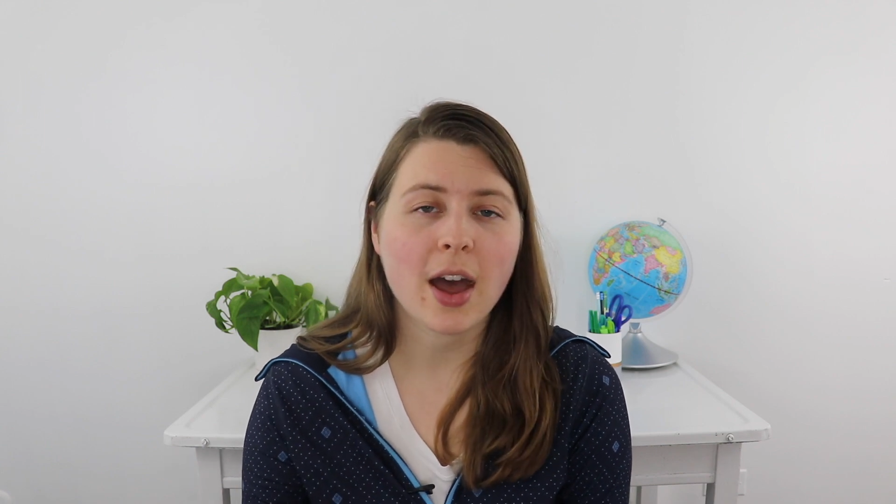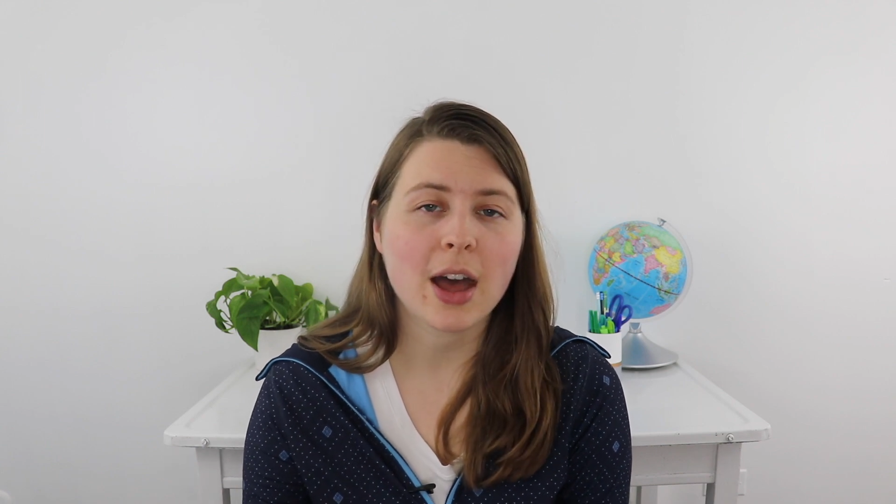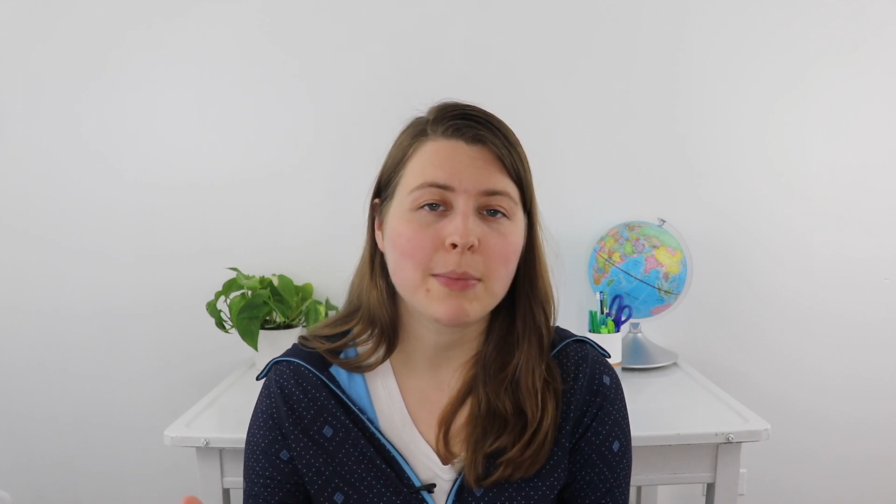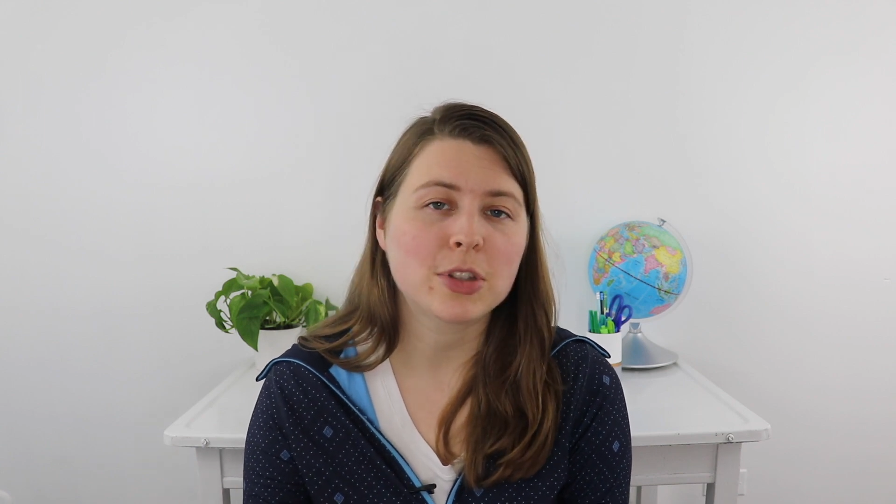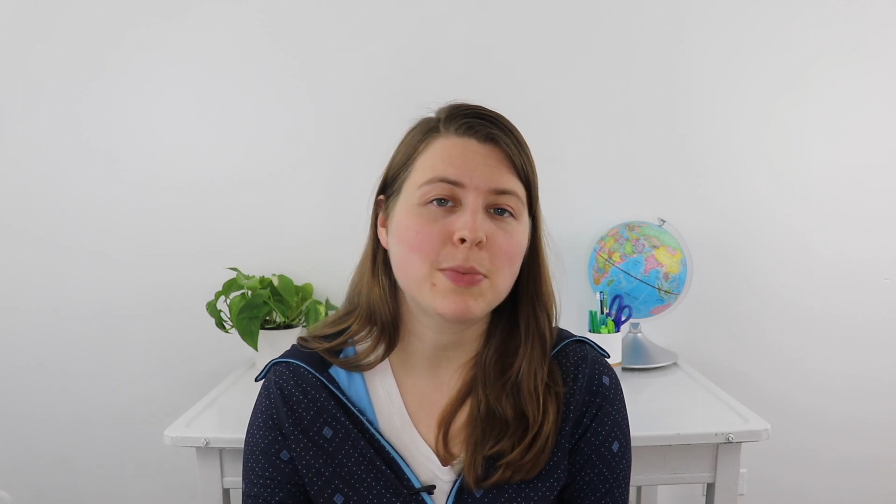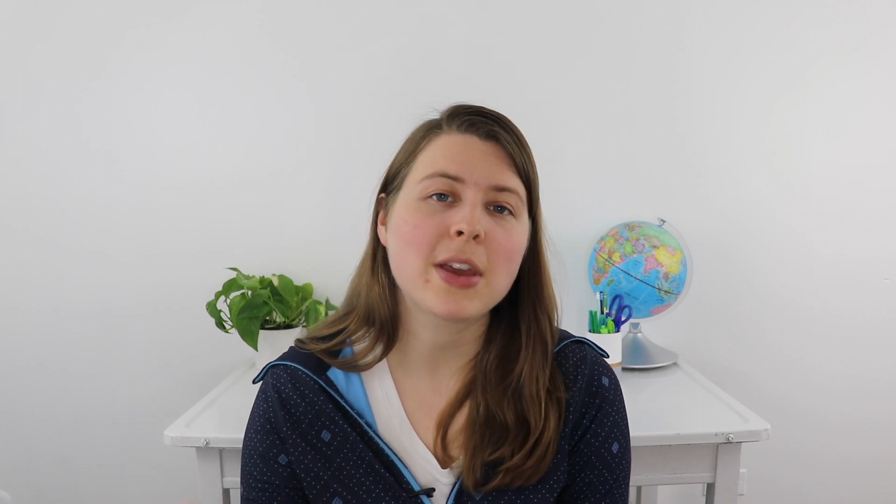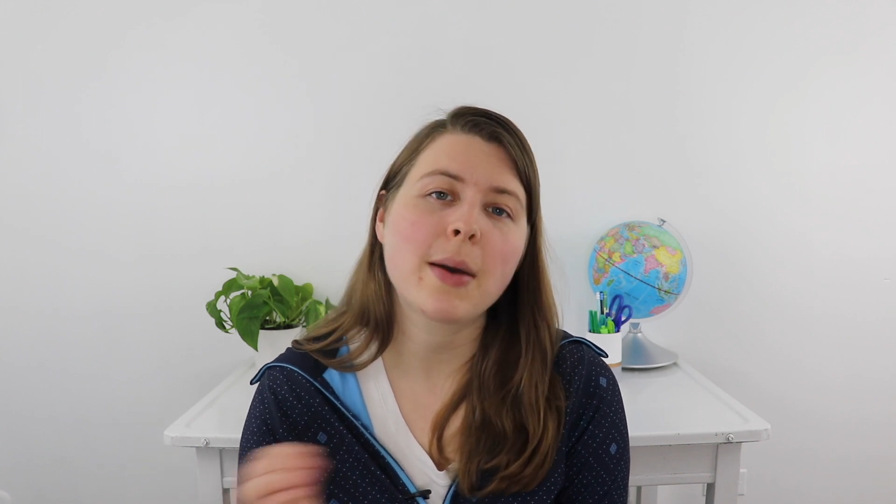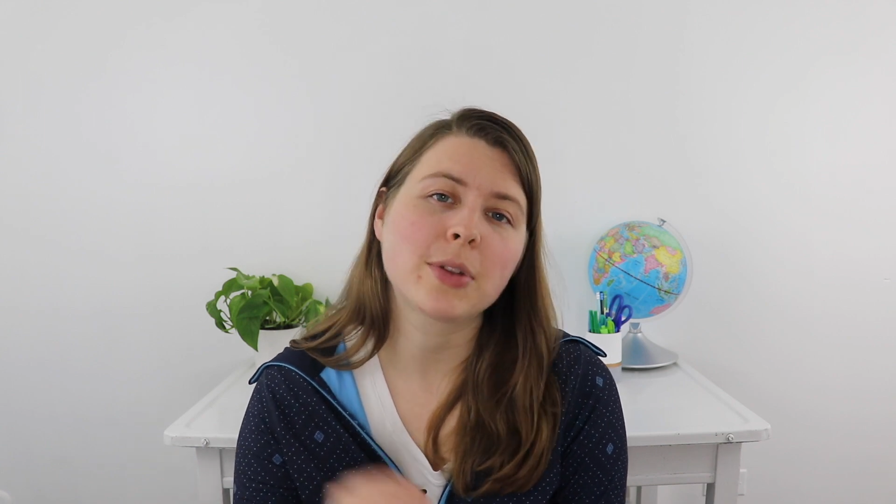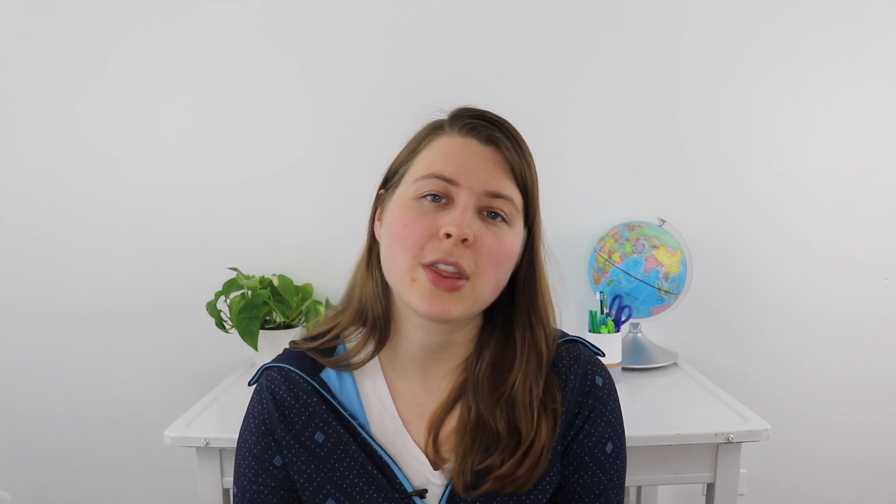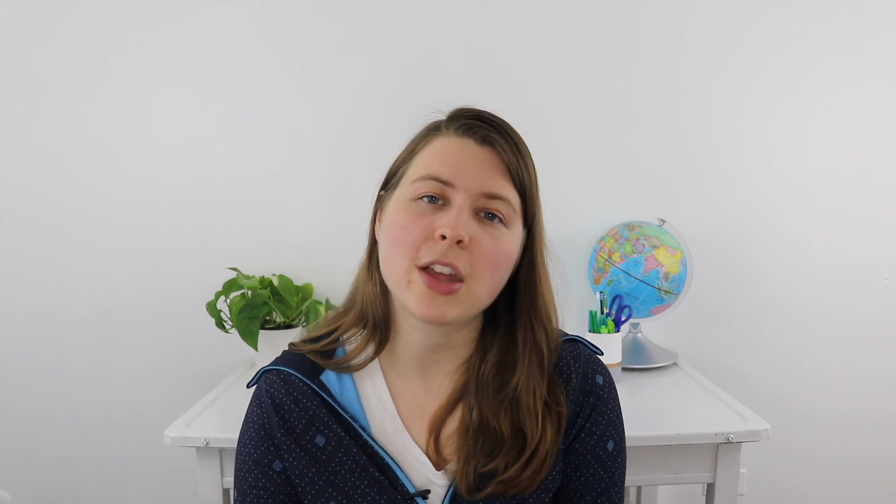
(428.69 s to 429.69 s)
um, to be
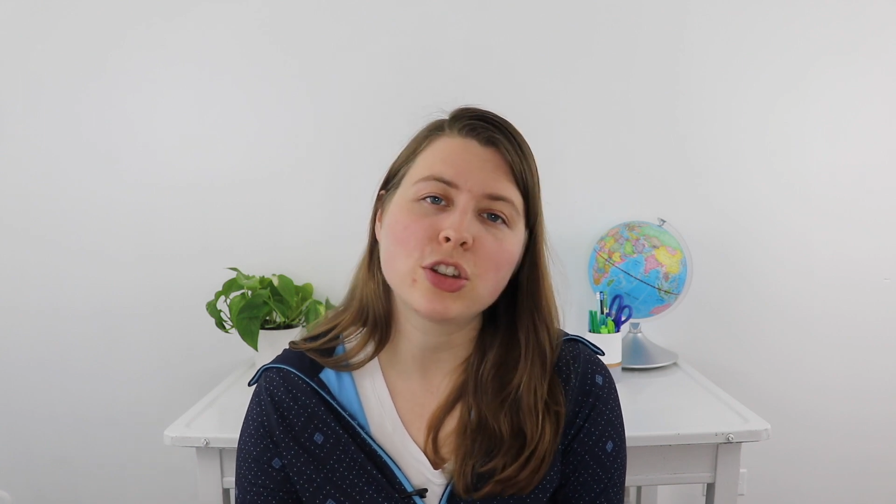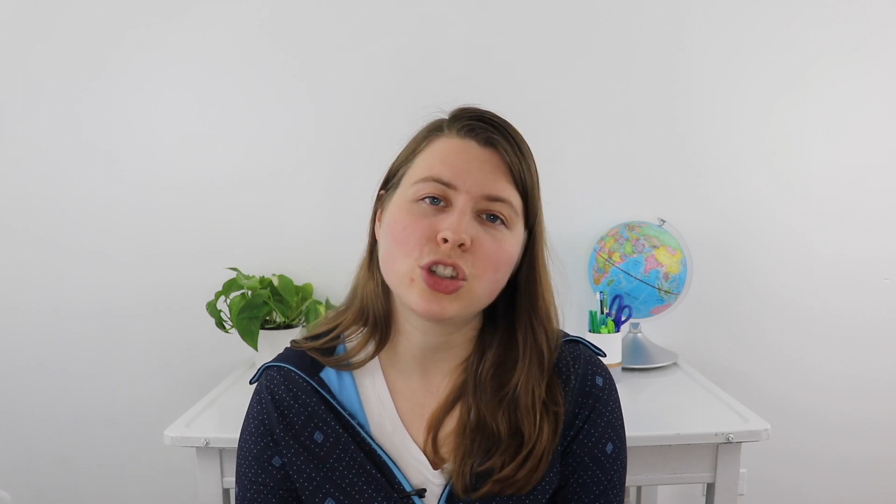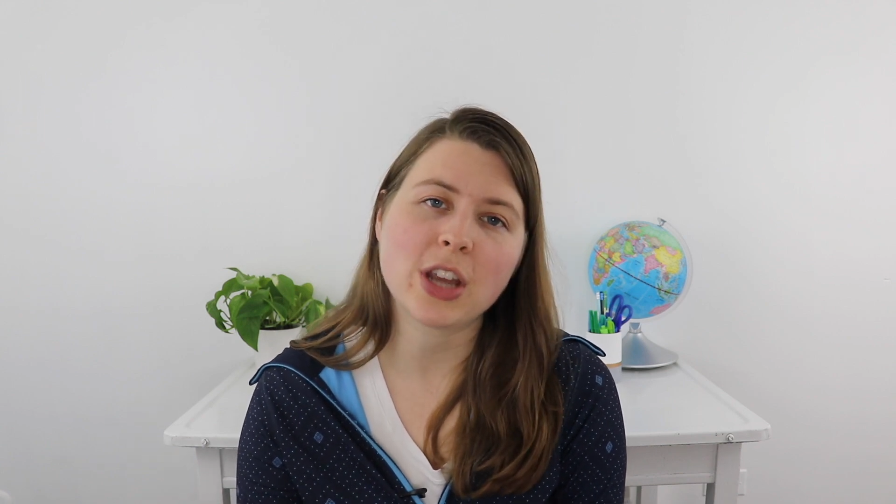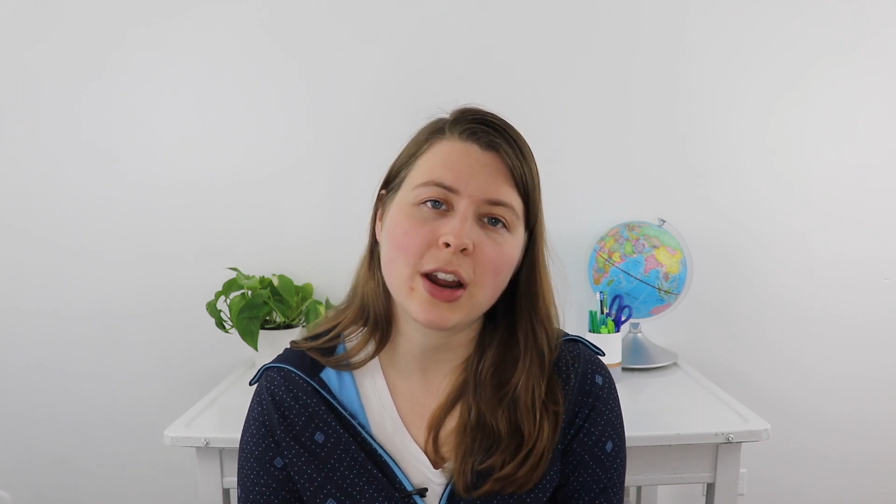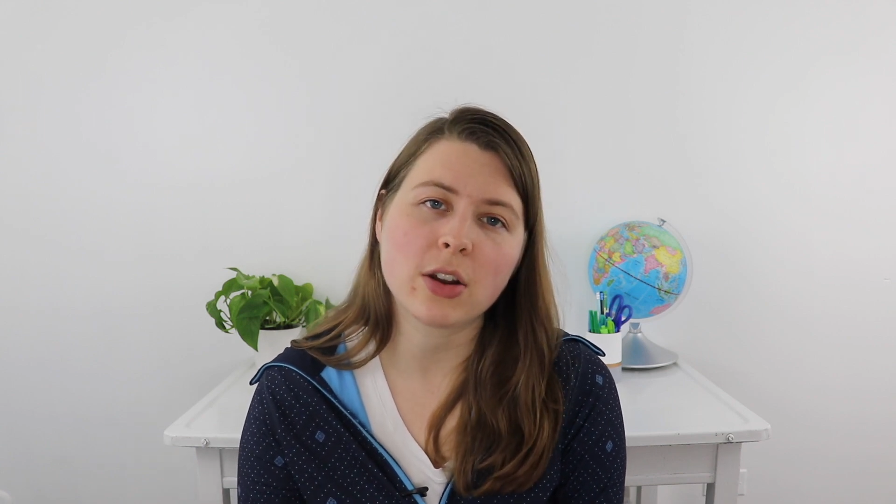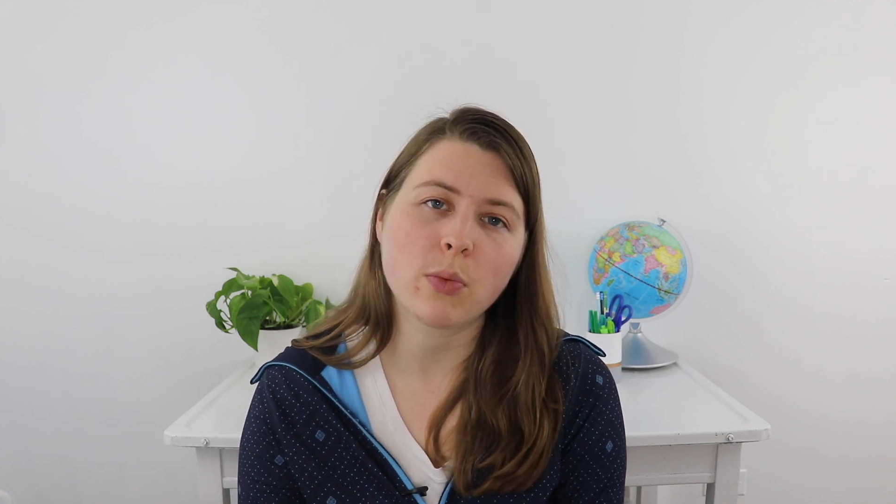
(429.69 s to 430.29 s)
able to then share